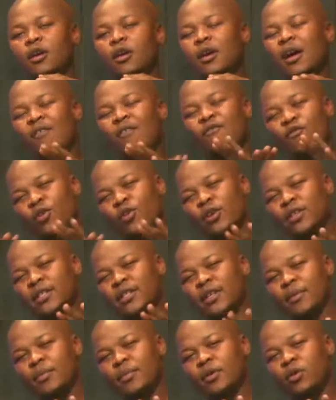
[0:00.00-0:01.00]
Avoid
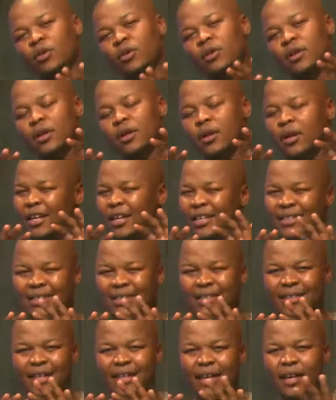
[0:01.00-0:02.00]
stepping on
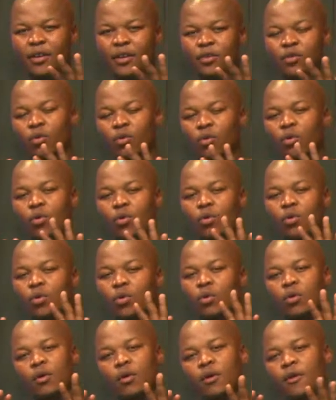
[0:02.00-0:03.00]
dead or,
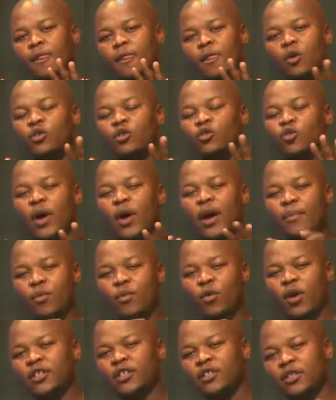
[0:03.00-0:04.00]
or dry
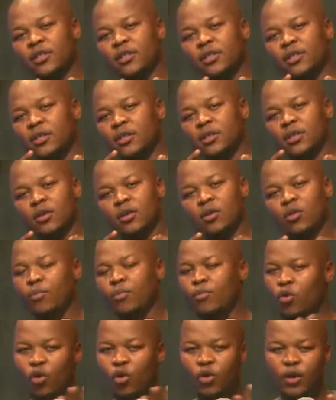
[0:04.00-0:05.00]
branches or
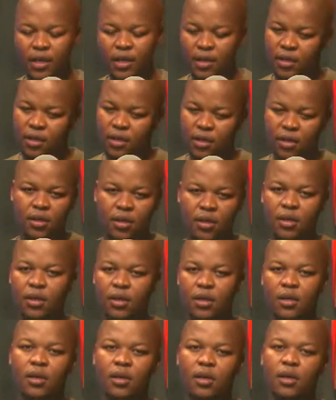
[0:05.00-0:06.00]
broken
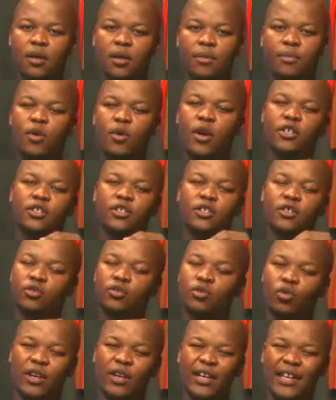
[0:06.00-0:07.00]
branches
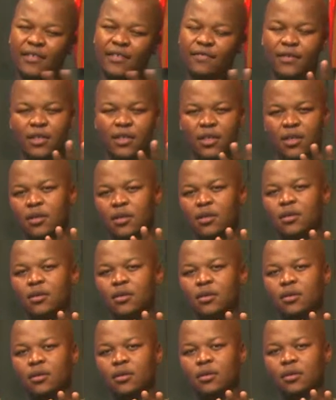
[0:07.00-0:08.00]
or leaves,
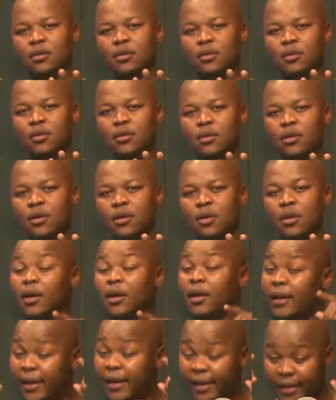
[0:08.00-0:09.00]

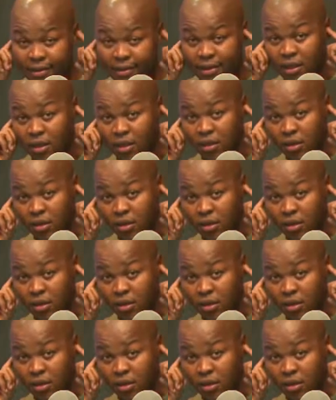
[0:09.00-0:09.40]
and listen